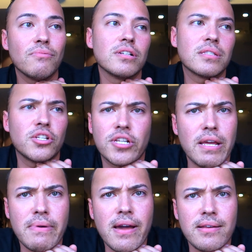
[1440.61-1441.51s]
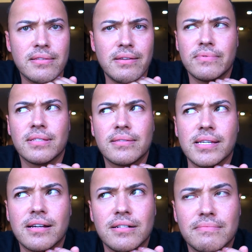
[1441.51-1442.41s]
want to share my ice cream with a
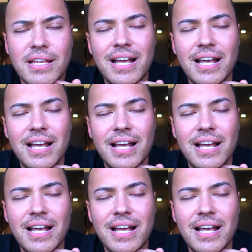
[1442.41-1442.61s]
seagull.